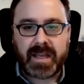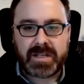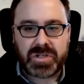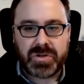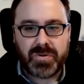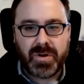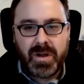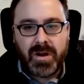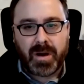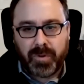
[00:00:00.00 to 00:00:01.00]
that you
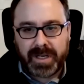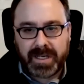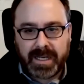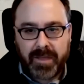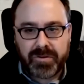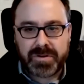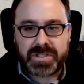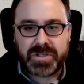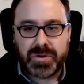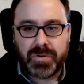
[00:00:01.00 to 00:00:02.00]
are putting together
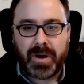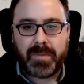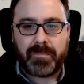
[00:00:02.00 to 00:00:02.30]
to